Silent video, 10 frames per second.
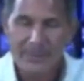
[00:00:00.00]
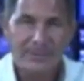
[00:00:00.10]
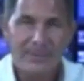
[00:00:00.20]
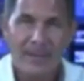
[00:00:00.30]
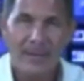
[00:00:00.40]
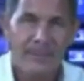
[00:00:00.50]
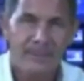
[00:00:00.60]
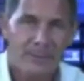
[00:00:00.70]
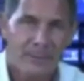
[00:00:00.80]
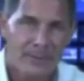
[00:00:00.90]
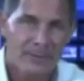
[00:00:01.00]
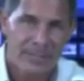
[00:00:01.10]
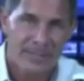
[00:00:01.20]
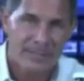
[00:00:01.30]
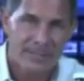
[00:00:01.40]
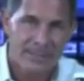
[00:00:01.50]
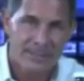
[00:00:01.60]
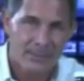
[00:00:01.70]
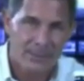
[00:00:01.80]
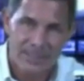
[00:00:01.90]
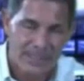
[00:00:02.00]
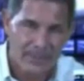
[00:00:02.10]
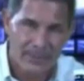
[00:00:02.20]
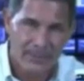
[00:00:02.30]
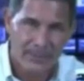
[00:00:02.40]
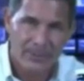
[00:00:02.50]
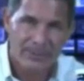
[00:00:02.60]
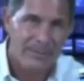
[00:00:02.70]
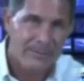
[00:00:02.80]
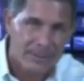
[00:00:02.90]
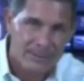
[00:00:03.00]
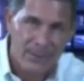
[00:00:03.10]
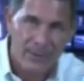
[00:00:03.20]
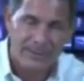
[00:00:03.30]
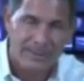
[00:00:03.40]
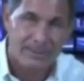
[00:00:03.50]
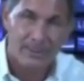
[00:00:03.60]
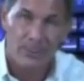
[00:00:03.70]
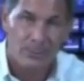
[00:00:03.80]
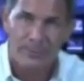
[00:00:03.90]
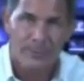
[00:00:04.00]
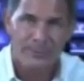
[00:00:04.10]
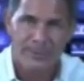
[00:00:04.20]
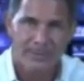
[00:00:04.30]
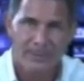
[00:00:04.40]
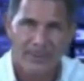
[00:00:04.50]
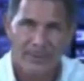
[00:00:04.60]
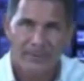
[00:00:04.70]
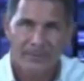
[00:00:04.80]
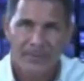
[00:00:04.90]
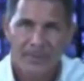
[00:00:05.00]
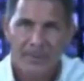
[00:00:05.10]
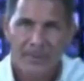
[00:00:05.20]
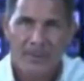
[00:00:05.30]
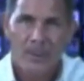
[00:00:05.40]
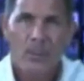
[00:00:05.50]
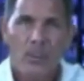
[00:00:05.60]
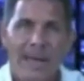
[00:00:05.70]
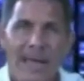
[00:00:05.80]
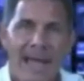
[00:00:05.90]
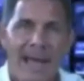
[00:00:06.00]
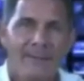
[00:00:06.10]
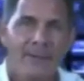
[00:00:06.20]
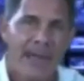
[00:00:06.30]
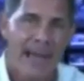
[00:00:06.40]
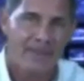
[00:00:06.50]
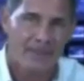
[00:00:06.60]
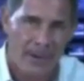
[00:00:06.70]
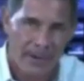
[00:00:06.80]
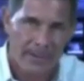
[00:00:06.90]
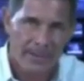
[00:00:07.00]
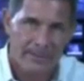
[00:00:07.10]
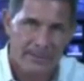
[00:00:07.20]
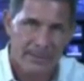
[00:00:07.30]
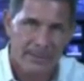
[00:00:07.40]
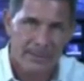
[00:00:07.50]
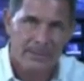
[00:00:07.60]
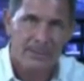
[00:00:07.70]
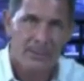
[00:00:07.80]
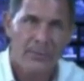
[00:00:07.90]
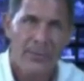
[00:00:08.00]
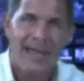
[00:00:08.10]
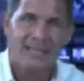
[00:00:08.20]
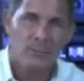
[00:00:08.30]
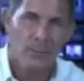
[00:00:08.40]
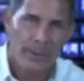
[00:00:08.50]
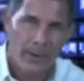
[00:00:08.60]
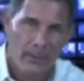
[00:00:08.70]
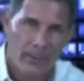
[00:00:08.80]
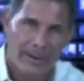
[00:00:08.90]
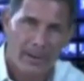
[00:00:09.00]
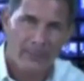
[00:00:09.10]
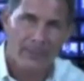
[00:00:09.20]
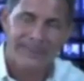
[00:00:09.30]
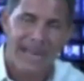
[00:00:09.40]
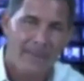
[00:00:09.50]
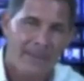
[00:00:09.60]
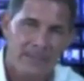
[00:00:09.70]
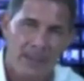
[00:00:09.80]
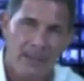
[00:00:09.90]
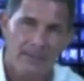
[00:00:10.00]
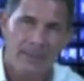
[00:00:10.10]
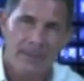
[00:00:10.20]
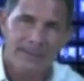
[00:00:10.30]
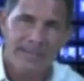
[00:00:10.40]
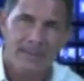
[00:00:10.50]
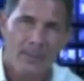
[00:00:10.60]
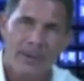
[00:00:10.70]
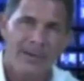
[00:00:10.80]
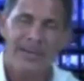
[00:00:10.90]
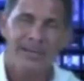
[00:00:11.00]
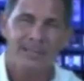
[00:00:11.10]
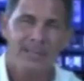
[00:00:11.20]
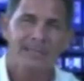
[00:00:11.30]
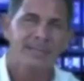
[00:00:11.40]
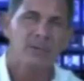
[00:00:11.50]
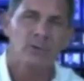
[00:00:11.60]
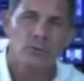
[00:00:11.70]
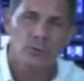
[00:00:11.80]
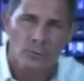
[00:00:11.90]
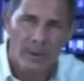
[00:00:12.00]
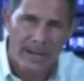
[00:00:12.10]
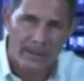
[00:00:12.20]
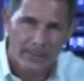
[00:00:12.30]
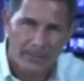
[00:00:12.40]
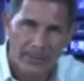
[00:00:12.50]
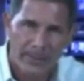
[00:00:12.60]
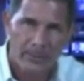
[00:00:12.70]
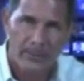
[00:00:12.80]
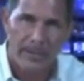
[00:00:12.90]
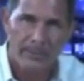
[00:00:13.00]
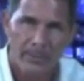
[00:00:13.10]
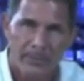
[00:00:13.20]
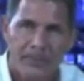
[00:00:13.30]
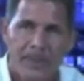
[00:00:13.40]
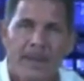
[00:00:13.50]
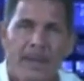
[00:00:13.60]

this is not going to be sold on GNC stores anymore, or CVS pharmacies, or Whole Foods anymore. We have the captive audience. So that's where we are right now. From a timing um, standpoint, it's, it's incredible, incredible.